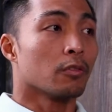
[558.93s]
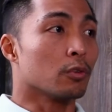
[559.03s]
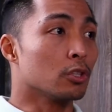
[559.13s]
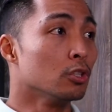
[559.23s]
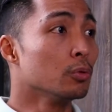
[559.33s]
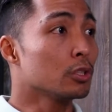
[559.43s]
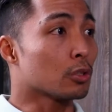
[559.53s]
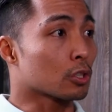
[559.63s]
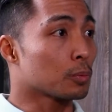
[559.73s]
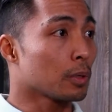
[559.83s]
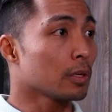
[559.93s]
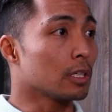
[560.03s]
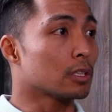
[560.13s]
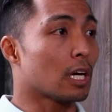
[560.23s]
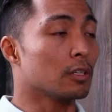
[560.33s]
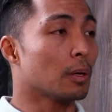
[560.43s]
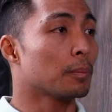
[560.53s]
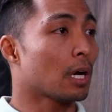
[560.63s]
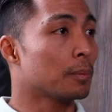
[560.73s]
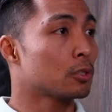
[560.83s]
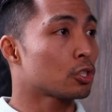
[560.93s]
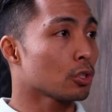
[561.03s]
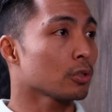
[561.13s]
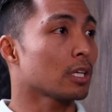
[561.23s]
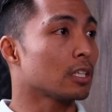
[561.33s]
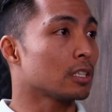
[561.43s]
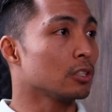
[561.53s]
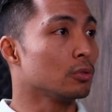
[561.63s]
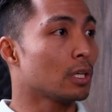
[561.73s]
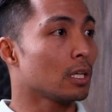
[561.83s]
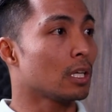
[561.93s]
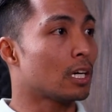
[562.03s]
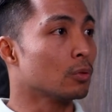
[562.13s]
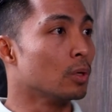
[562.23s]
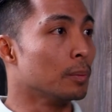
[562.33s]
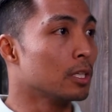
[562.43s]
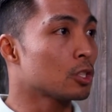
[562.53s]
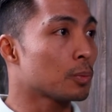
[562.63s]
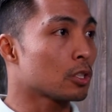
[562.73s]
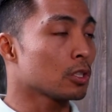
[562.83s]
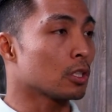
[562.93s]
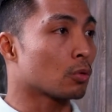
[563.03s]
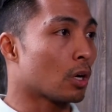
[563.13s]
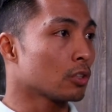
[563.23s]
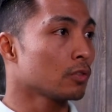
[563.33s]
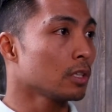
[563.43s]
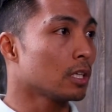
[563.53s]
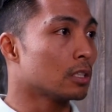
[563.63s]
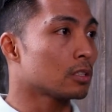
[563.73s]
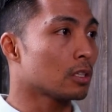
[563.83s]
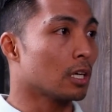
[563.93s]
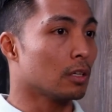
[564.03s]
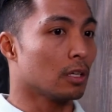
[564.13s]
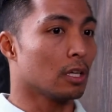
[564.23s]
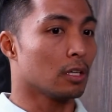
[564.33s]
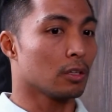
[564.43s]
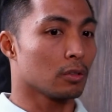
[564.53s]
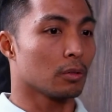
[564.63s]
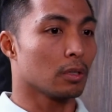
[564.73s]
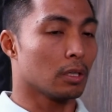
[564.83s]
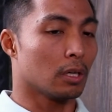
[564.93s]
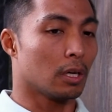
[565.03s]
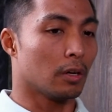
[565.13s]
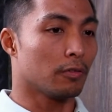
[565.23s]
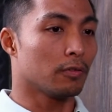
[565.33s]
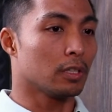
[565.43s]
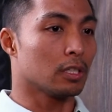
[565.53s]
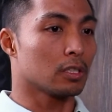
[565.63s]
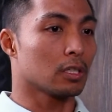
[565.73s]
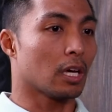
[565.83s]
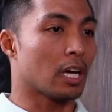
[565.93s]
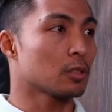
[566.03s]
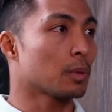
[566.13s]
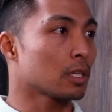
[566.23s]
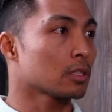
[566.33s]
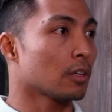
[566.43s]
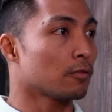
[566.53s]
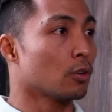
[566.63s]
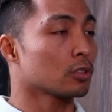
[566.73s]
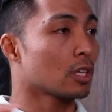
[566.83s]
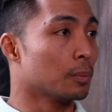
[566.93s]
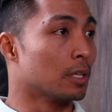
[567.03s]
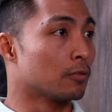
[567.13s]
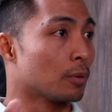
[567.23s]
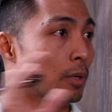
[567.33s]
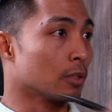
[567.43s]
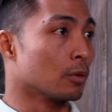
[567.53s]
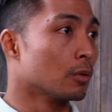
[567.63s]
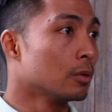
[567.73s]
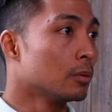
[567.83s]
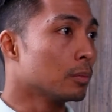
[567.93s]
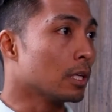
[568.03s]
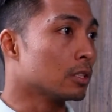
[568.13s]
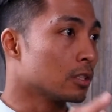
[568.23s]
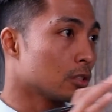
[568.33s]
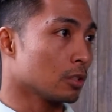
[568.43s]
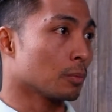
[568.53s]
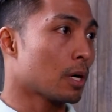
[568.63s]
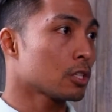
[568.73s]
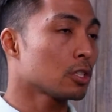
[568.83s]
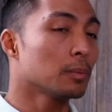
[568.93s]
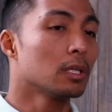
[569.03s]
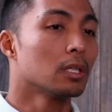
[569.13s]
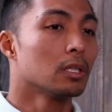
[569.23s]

with your experience, I'm sure that you get a lot of women, especially in CrossFit and other fitness aspects, that folks come in from other places to your box gym.